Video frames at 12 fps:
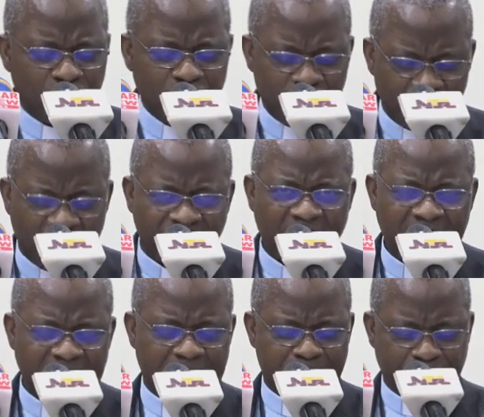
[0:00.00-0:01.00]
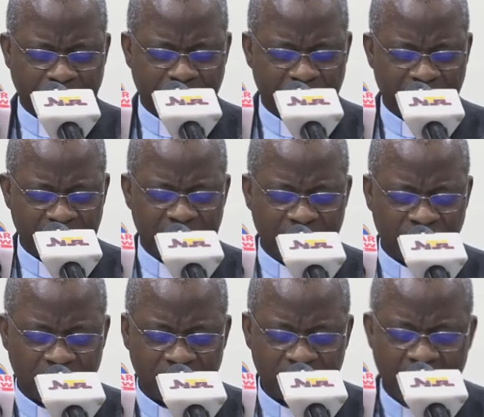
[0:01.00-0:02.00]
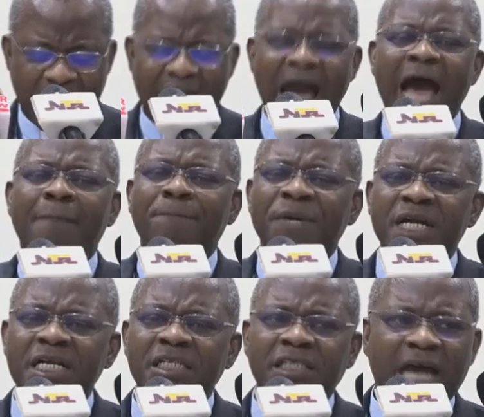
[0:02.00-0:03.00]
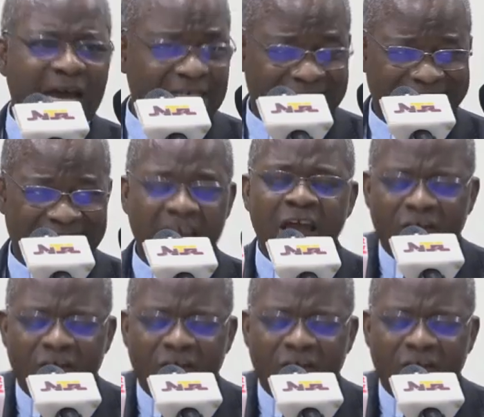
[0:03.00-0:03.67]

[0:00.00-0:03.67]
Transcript: unified, and prosperous nations are built, I say,